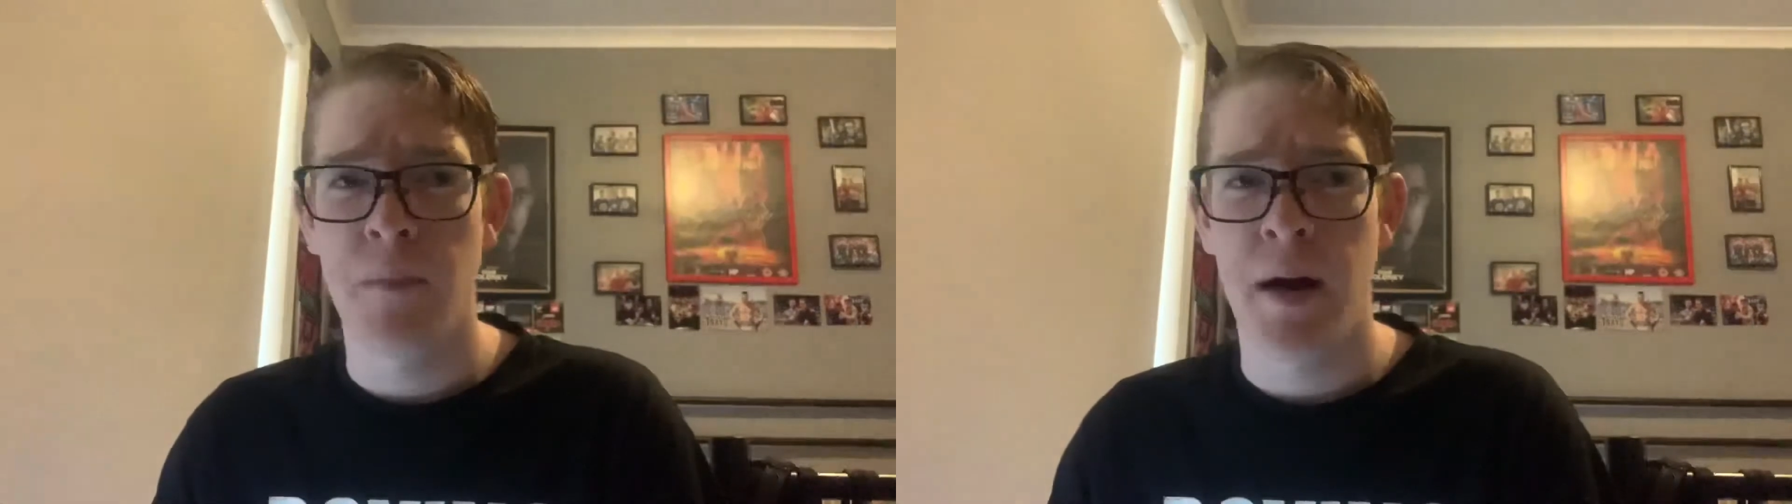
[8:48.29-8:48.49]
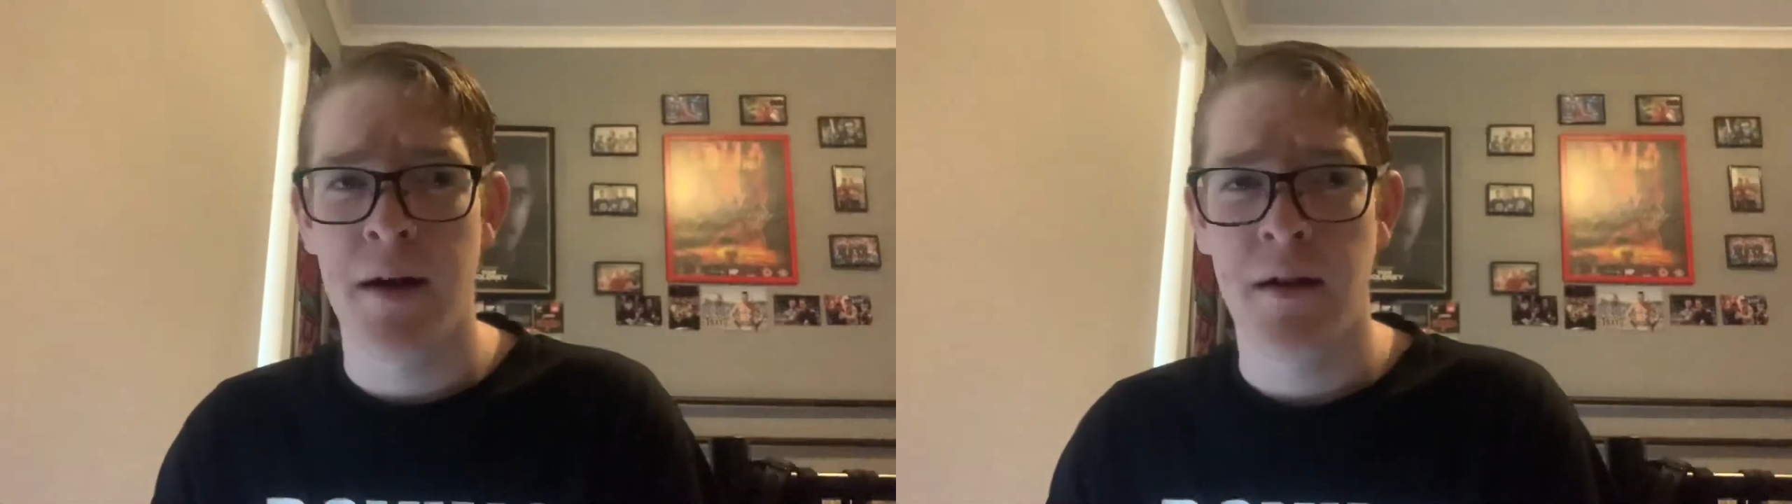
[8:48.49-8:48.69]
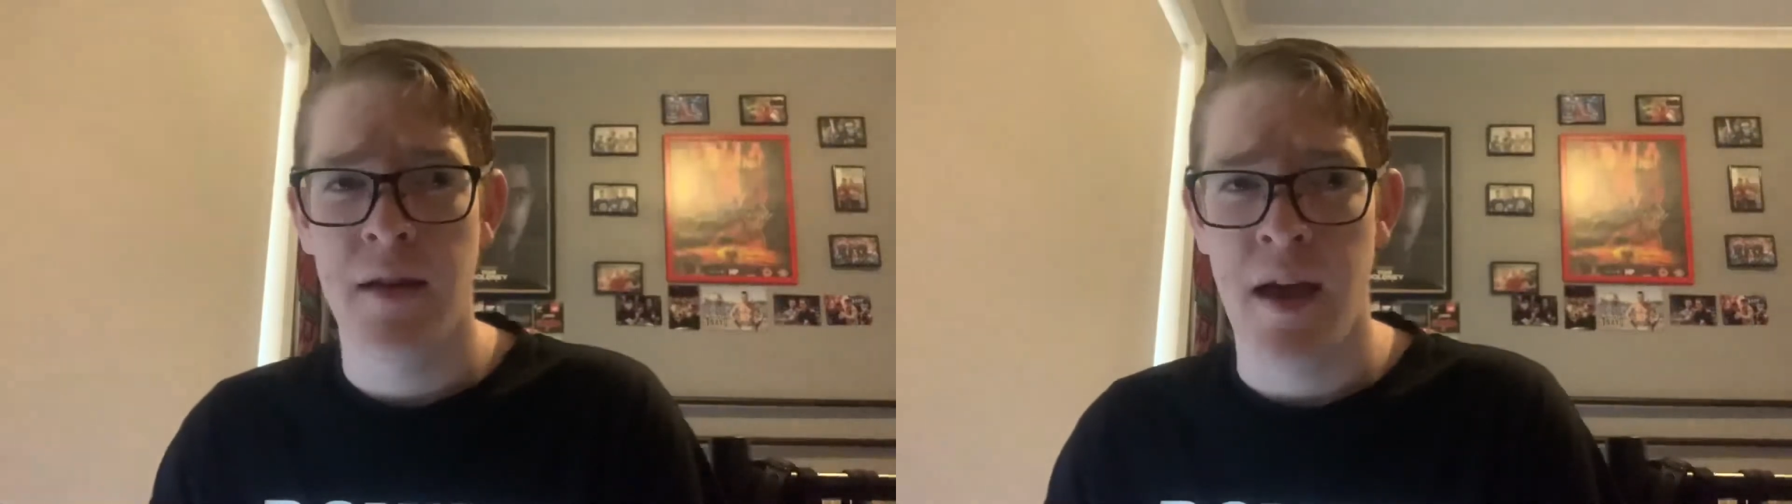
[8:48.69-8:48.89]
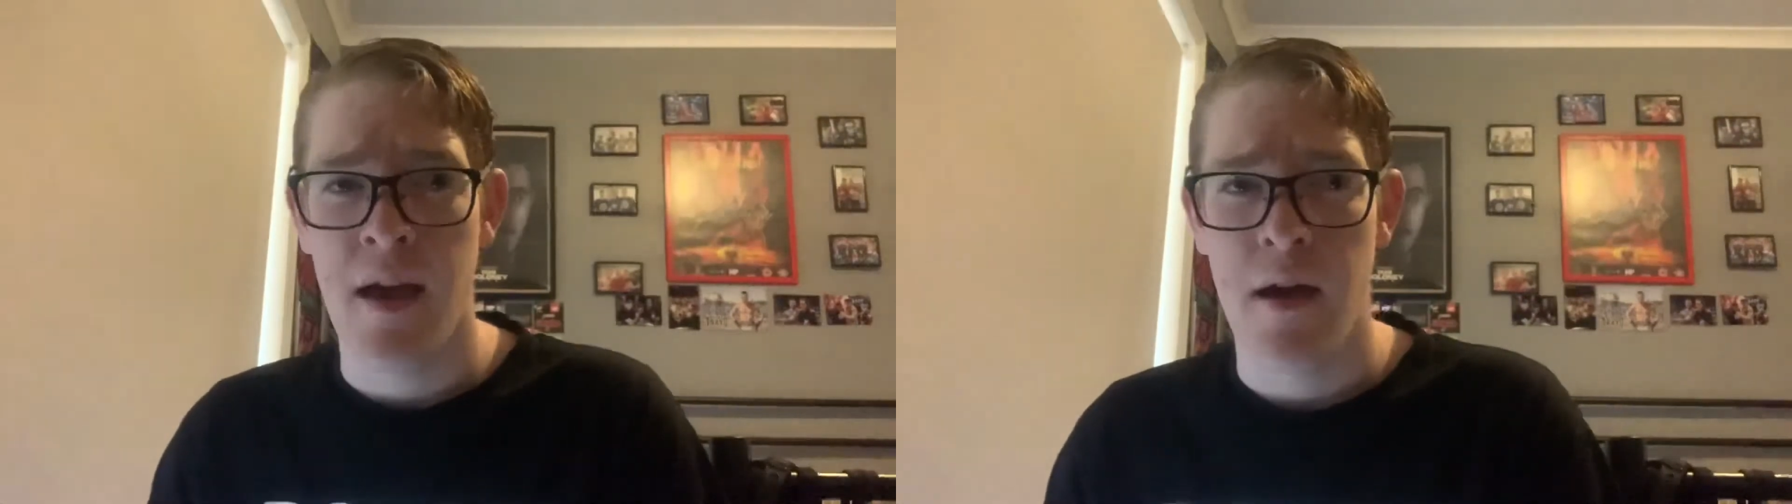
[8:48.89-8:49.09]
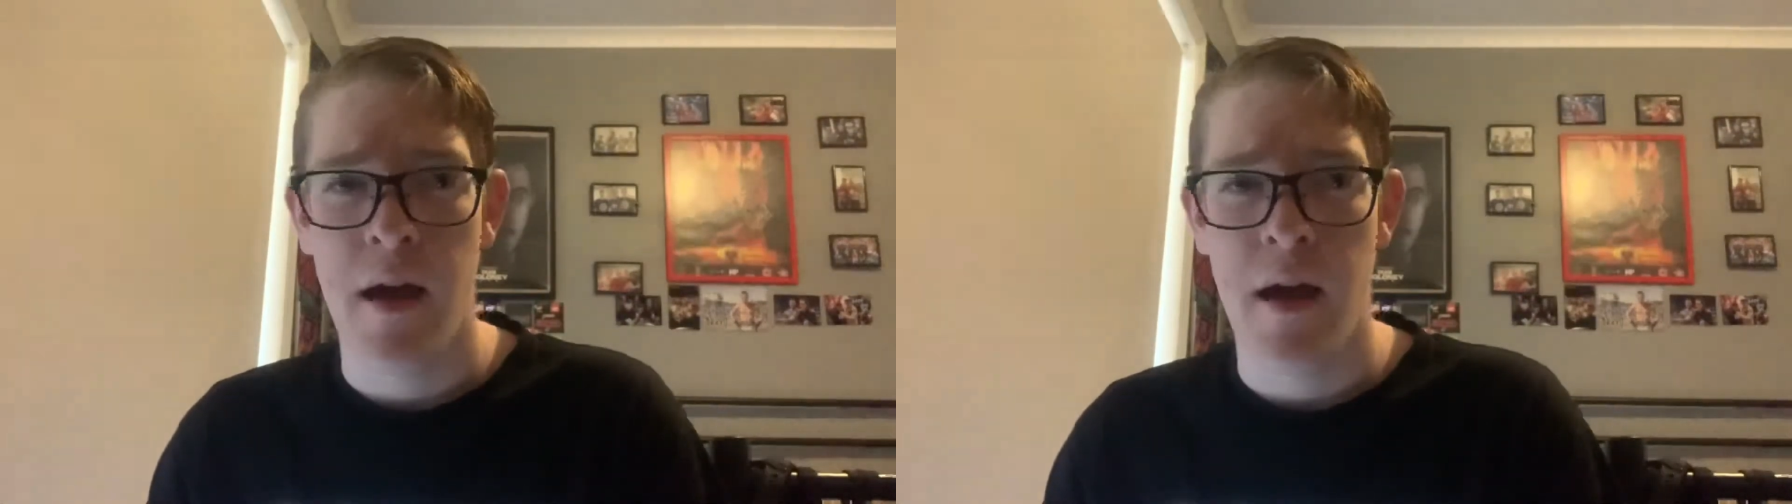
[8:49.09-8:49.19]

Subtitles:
but, yeah,